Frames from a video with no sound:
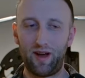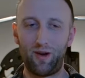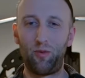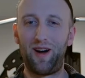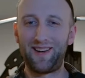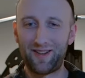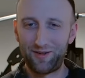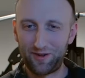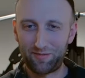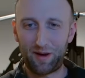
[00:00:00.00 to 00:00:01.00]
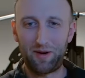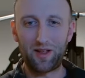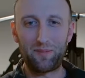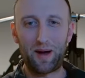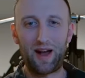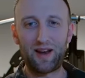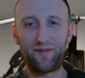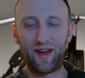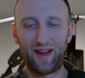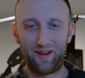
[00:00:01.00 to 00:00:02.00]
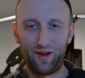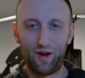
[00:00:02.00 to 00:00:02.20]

want to lose primarily body fat